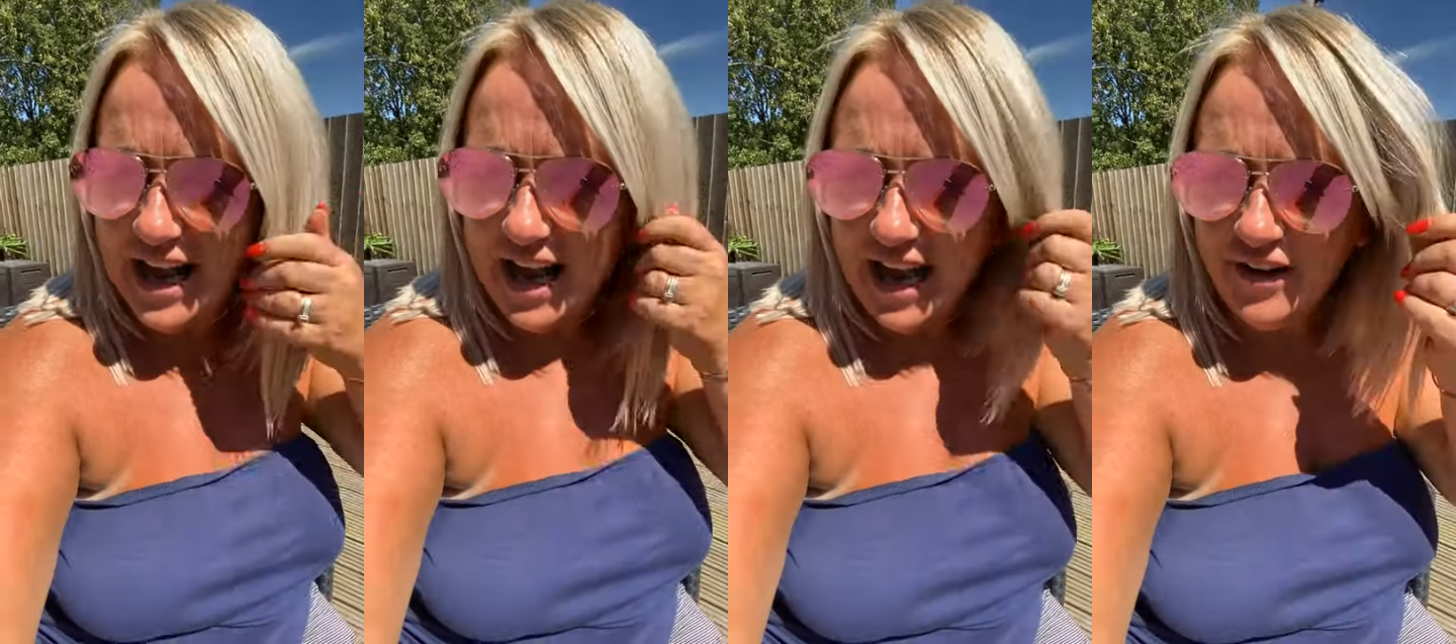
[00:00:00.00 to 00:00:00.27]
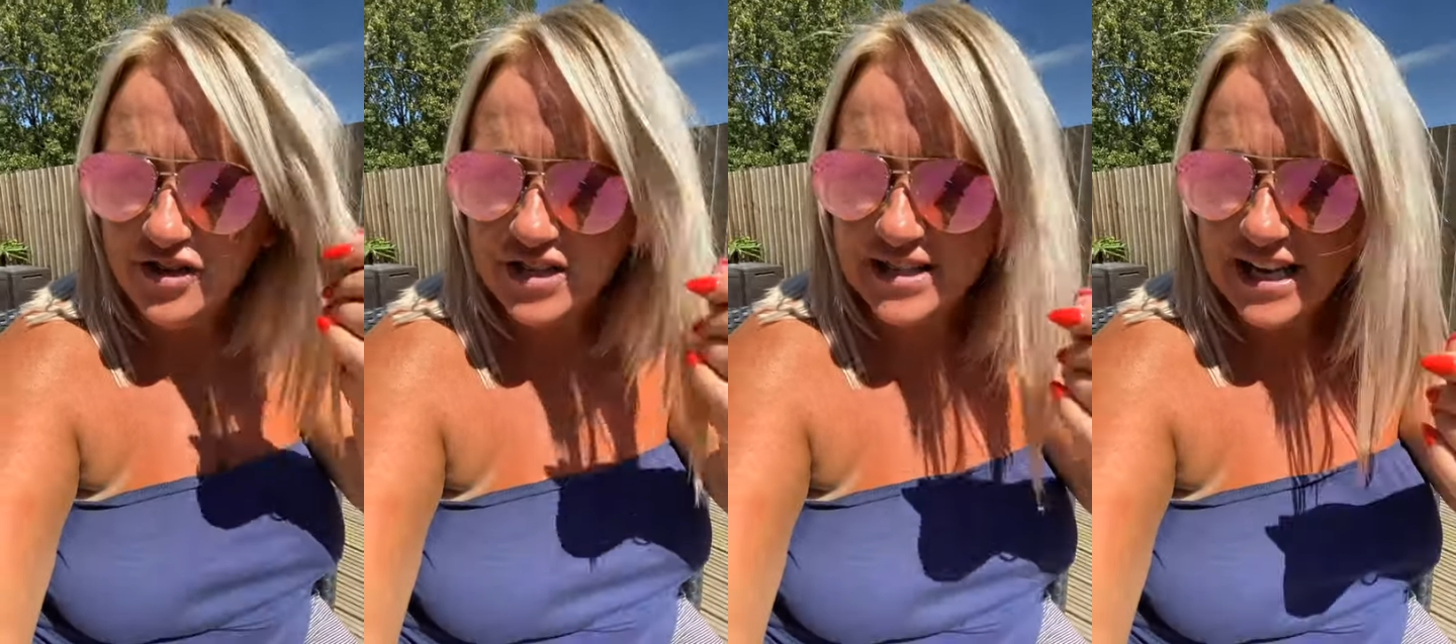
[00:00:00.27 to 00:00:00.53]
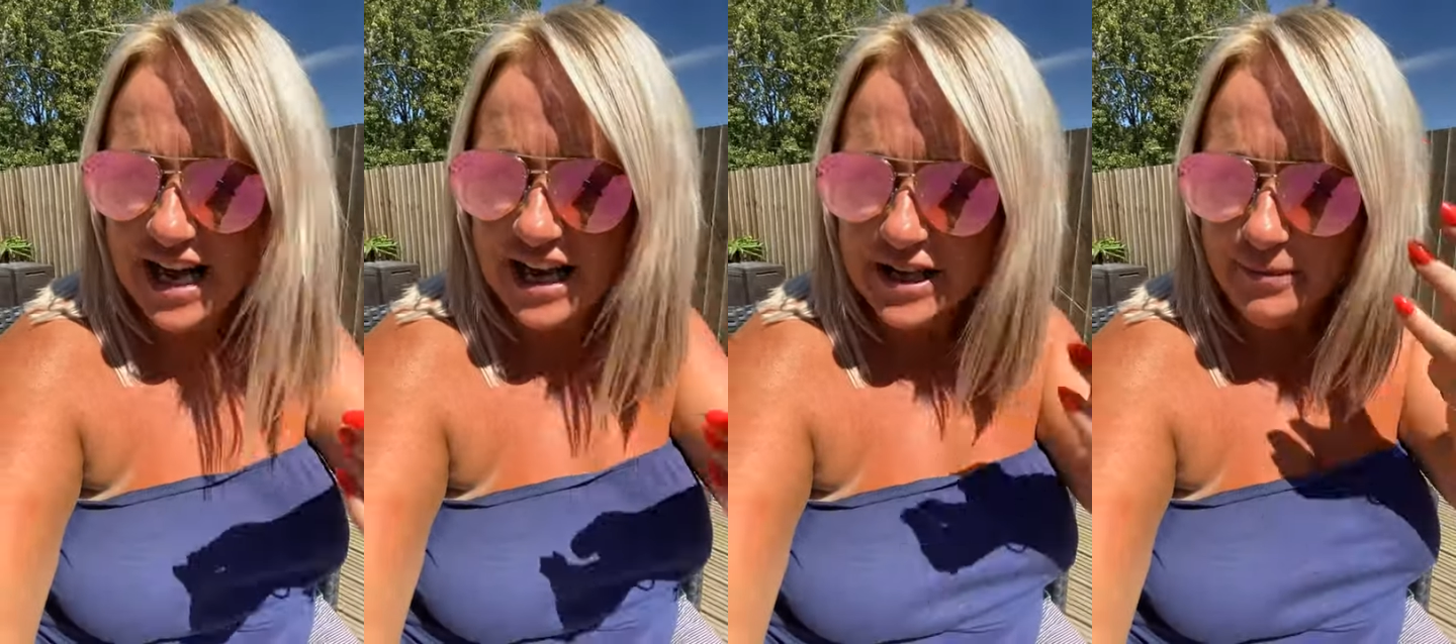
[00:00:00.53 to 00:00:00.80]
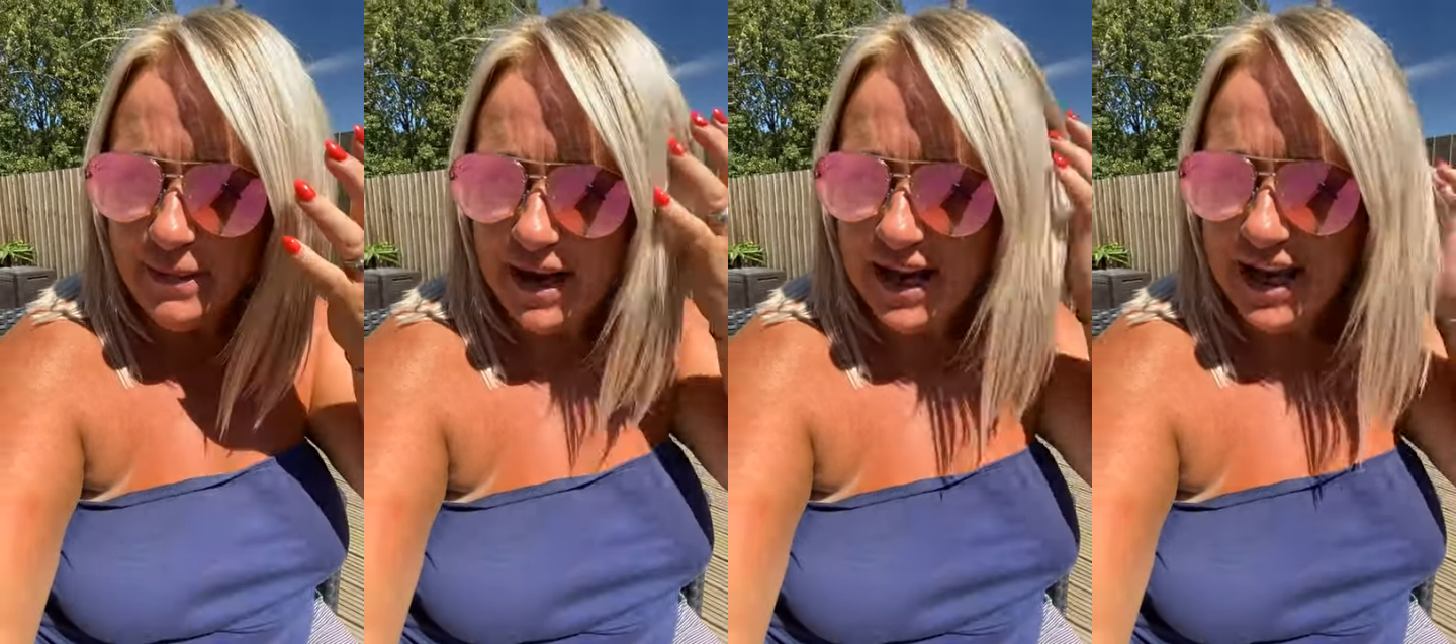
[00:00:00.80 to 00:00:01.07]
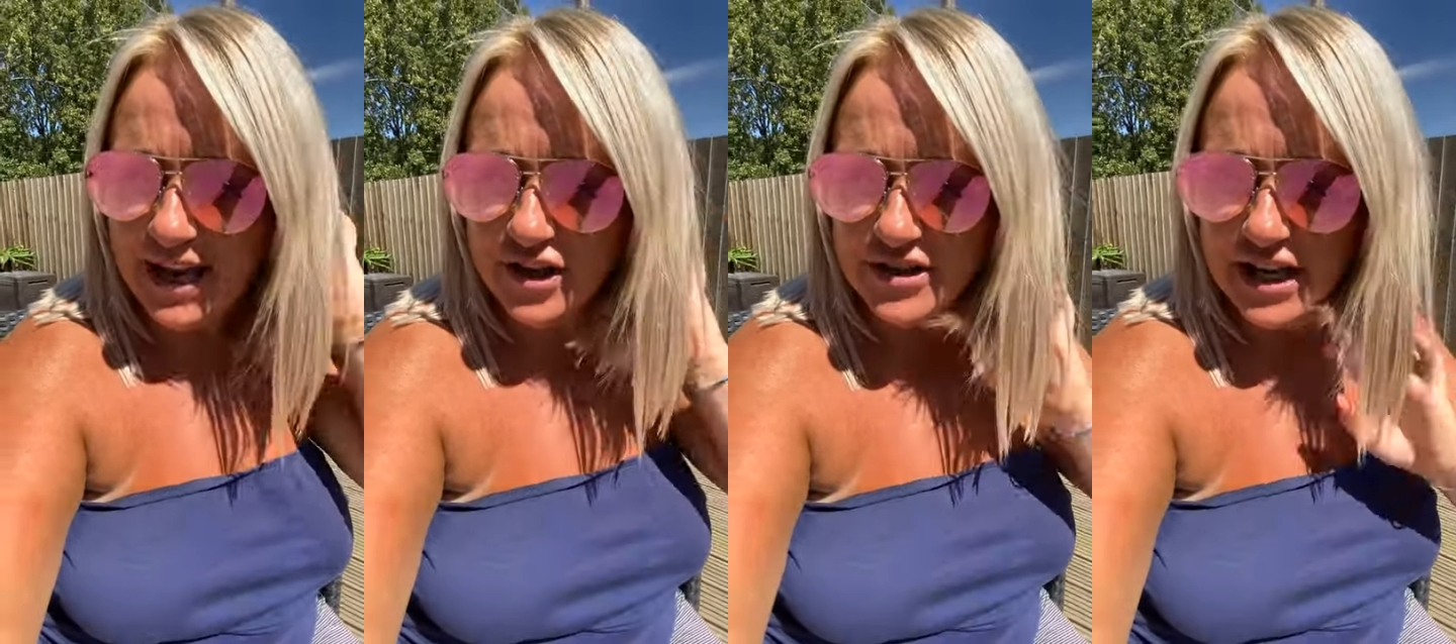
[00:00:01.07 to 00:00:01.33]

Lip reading: I just had my hair